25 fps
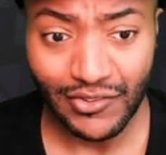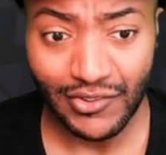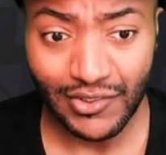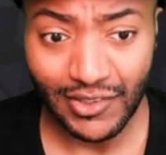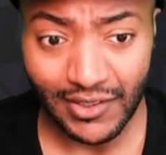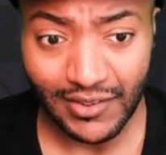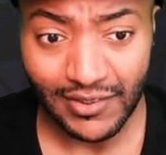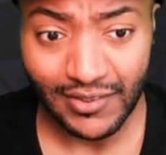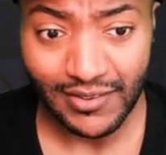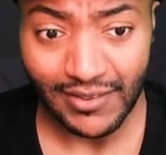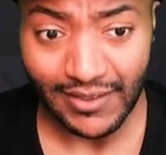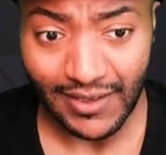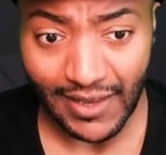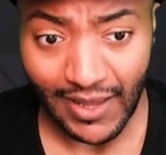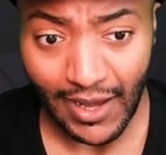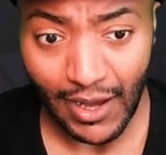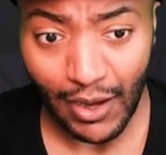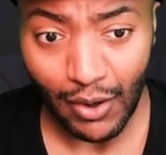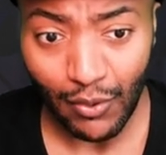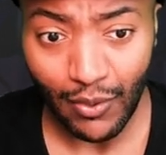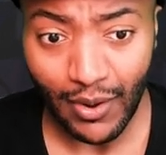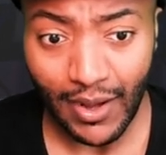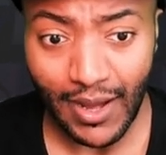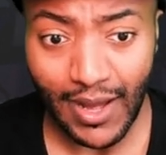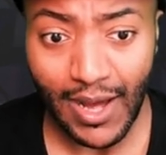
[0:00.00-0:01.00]
just
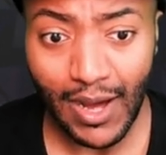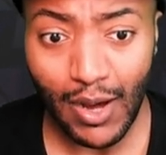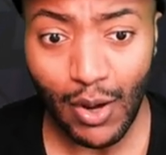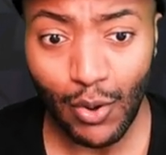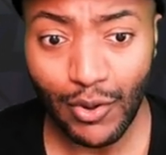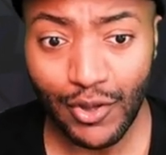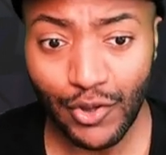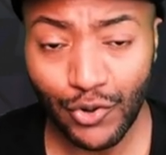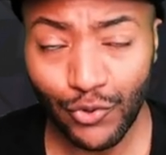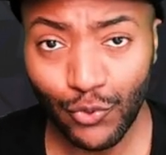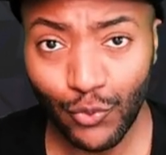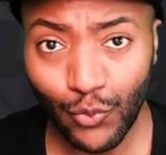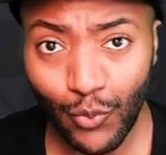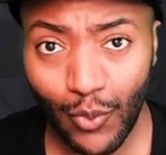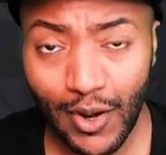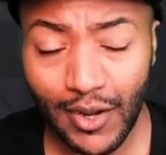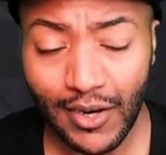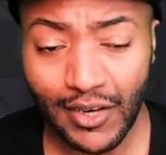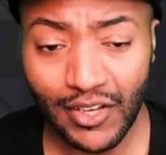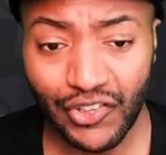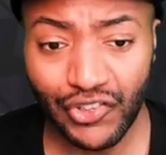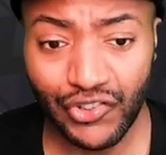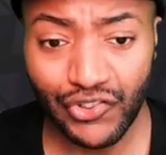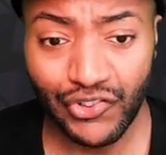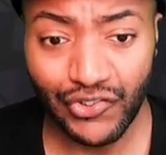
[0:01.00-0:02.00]
now how his squad is